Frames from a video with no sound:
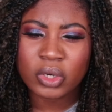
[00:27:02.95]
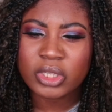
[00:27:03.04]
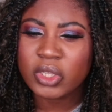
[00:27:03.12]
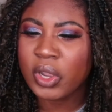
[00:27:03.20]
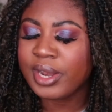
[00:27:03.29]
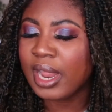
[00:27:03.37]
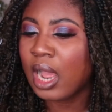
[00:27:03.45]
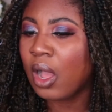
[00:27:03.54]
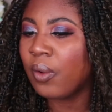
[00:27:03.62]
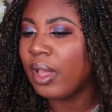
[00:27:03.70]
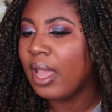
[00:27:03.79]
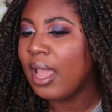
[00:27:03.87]
so
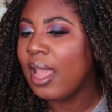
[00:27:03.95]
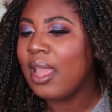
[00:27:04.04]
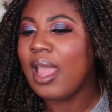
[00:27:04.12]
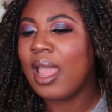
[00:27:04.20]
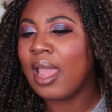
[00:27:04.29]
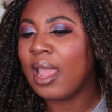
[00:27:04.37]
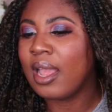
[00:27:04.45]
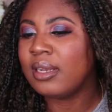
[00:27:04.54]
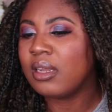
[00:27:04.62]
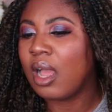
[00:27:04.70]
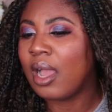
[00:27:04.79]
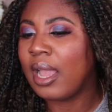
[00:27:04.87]
now,
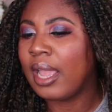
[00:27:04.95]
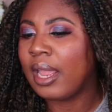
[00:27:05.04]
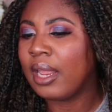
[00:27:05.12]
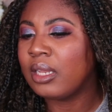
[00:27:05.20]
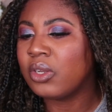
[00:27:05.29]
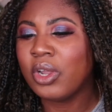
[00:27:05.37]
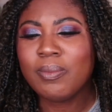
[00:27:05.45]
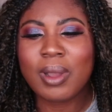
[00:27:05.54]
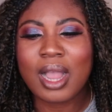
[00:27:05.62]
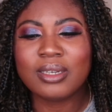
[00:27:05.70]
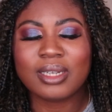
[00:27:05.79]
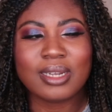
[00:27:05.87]
and I don't
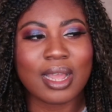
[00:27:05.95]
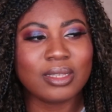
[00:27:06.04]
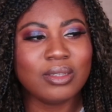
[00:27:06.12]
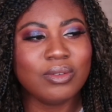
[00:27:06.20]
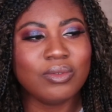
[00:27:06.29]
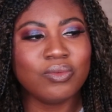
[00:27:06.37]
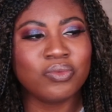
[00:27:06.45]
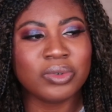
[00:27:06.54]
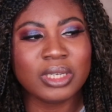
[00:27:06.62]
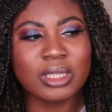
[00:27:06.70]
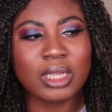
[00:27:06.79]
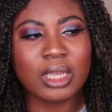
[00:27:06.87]
mind it. It hasn't
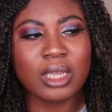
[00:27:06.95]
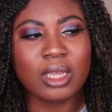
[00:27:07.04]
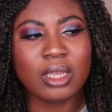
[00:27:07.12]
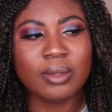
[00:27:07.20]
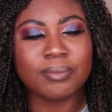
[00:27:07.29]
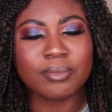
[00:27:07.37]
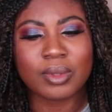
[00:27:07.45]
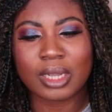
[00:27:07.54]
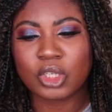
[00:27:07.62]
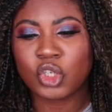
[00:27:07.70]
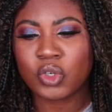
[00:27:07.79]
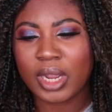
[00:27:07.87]
really
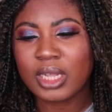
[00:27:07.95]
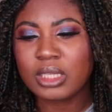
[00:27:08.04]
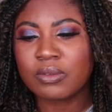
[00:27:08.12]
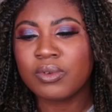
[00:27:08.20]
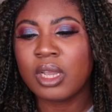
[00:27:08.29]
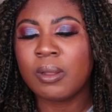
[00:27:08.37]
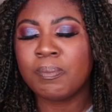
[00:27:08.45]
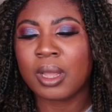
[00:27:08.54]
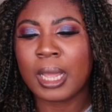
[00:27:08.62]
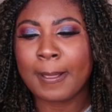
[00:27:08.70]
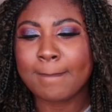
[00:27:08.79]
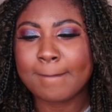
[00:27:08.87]
like transferred, but